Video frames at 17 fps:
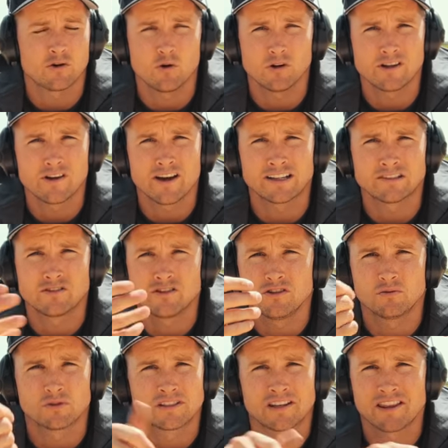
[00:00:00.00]
All you had to
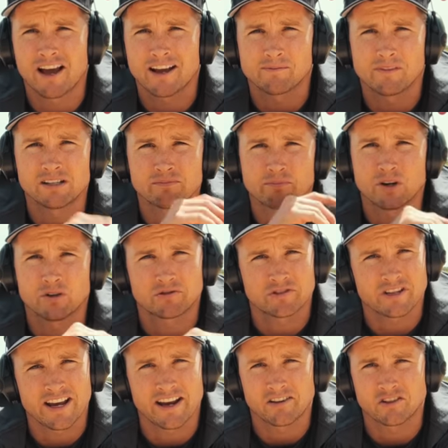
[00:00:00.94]
do was like my post,
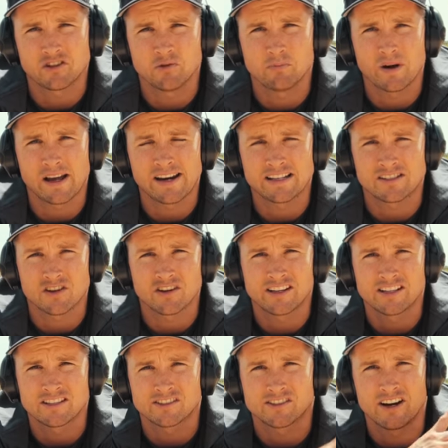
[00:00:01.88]
tag 2 buddies on
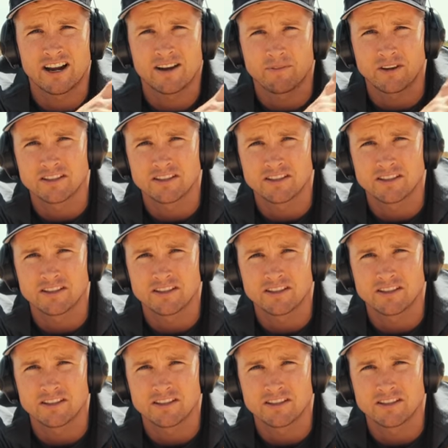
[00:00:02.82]
Instagram.